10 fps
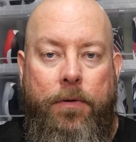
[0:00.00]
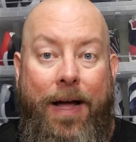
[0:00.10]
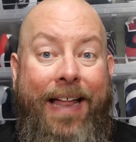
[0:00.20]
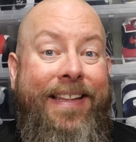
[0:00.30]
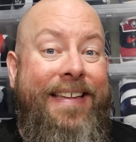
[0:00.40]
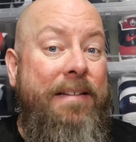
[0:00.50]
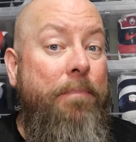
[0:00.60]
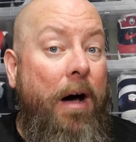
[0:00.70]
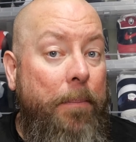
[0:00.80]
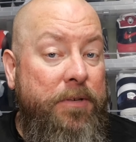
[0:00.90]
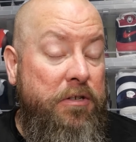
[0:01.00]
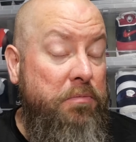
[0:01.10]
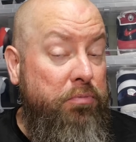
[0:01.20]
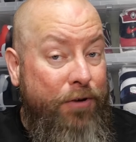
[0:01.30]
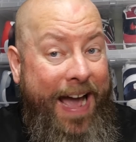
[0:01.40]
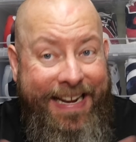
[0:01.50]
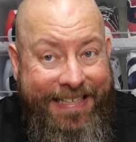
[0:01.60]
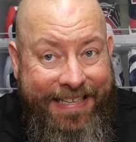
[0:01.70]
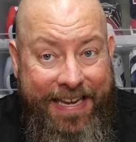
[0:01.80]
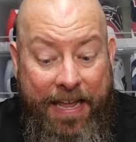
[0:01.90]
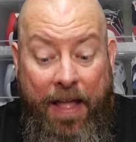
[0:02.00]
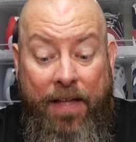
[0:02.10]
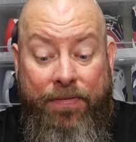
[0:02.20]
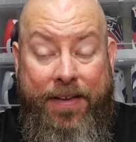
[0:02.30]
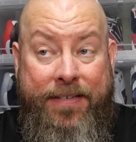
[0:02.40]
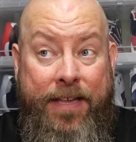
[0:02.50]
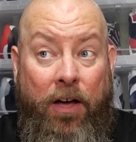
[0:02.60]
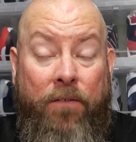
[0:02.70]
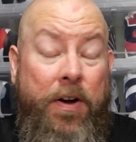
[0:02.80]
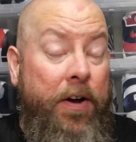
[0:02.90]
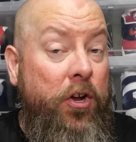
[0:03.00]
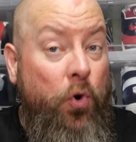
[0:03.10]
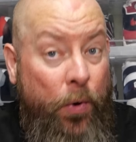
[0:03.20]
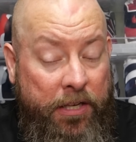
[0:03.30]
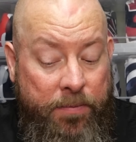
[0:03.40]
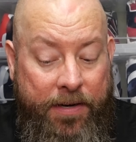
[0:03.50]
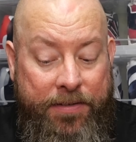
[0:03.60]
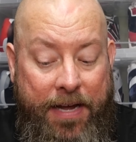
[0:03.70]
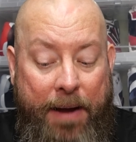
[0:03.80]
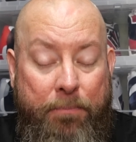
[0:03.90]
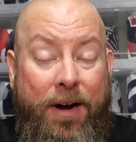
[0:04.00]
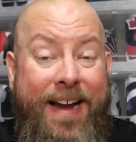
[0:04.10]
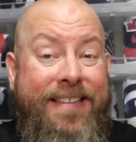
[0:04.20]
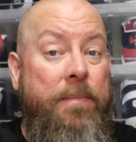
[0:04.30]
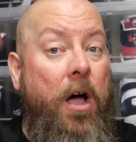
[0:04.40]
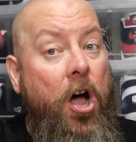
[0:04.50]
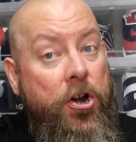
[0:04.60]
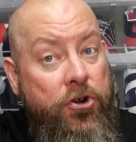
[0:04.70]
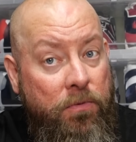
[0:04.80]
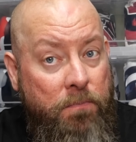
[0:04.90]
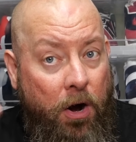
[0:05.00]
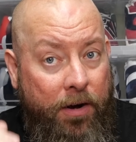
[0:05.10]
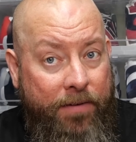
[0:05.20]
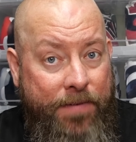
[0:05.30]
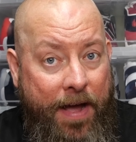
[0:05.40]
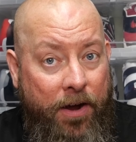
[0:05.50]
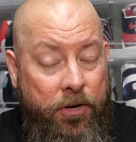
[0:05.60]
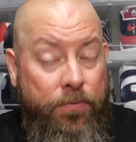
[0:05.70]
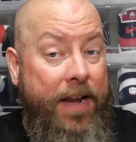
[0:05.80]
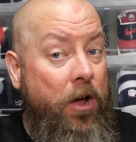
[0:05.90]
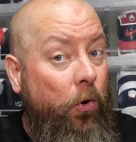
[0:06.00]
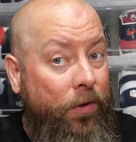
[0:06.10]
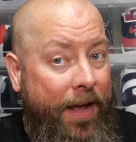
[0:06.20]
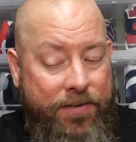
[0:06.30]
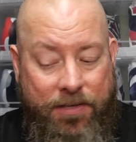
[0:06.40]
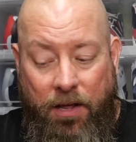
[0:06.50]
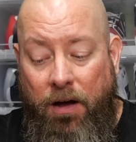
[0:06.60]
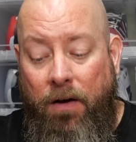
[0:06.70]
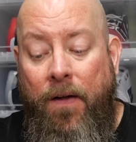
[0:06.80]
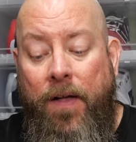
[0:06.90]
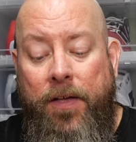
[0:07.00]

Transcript: I list pops sporadically. They sell very quickly because I price them under market value. They don't last long.